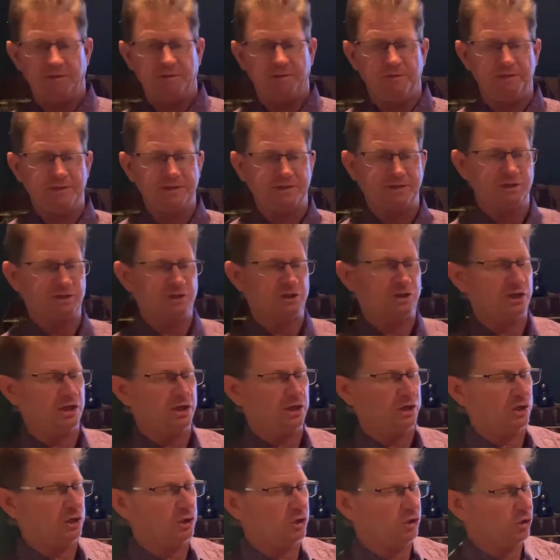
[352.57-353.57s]
the
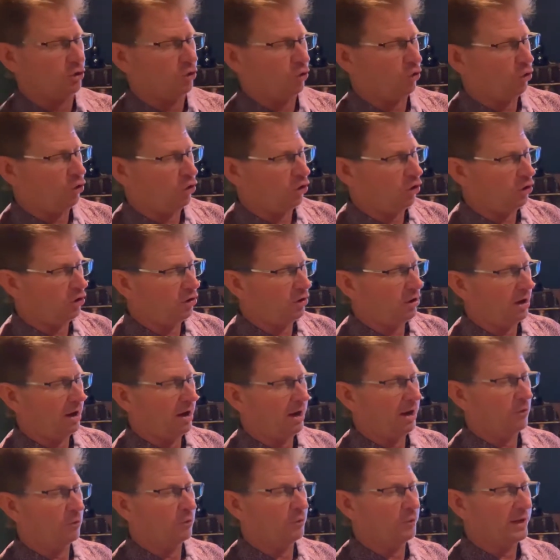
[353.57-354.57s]
Senor
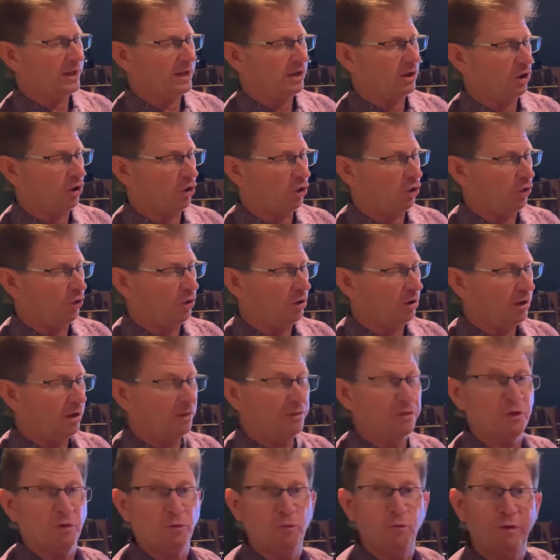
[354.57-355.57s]
Rio,
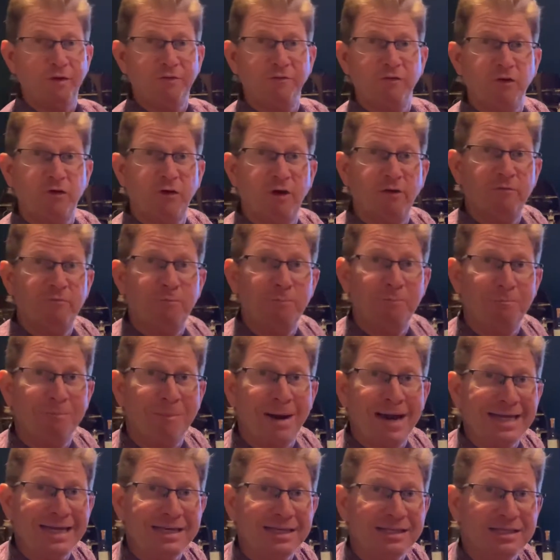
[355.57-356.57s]
the river of
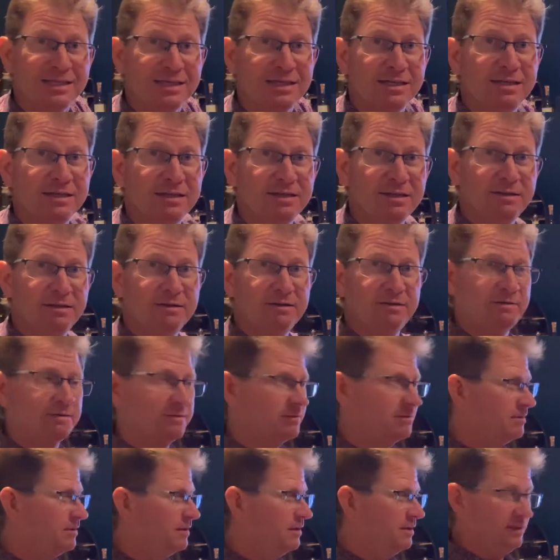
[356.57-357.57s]
might.
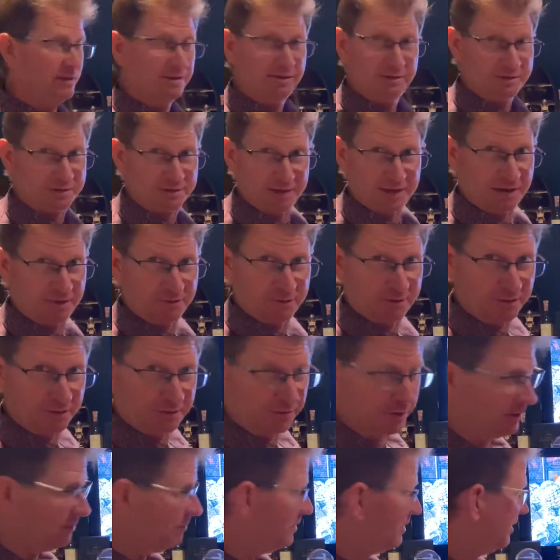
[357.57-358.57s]
It's not really what
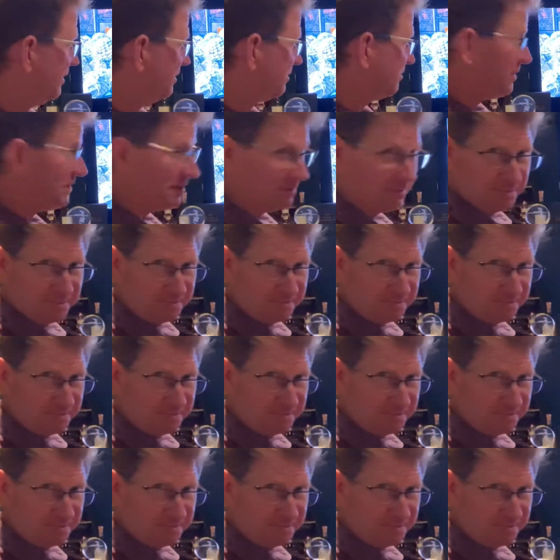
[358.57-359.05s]
it means, but